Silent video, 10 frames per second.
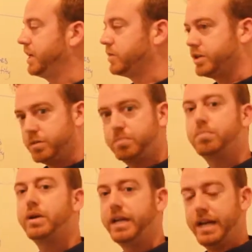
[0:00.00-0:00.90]
Otherwise, you're
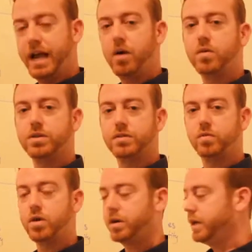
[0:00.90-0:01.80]
putting in hours of
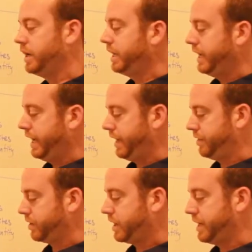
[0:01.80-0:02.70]
work,
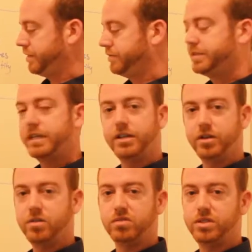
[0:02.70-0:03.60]
and they're kind of telling
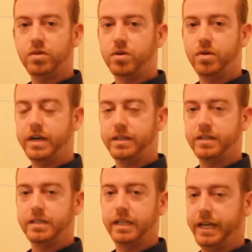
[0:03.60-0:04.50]
Google, don't credit
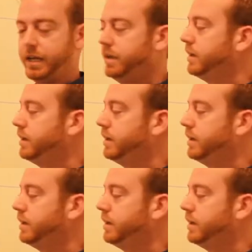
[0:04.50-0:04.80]
this link.